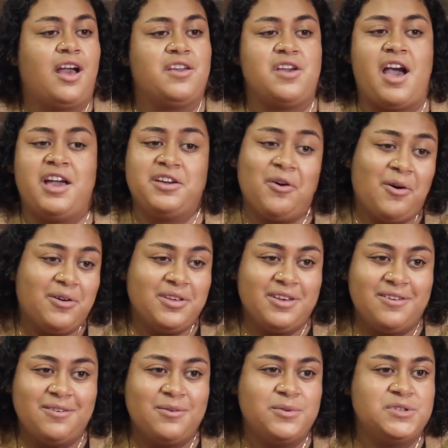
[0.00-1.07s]
I call
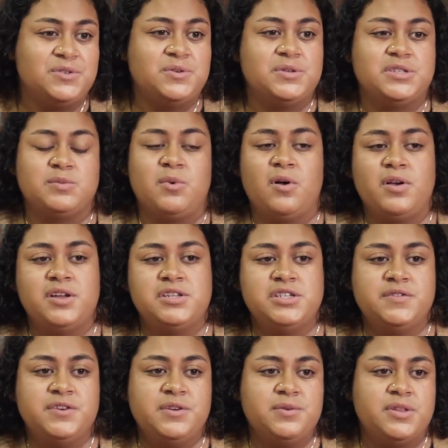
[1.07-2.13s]
you, we do a small
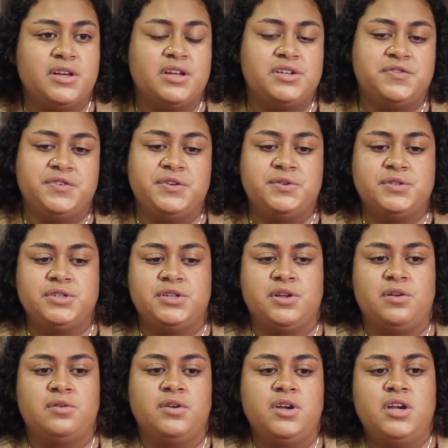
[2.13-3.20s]
interview, and the interviews, you
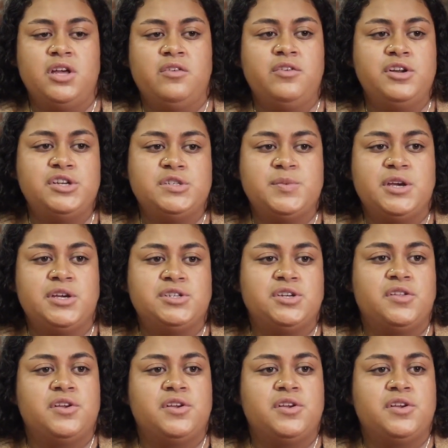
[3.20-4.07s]
know, we're just making sure that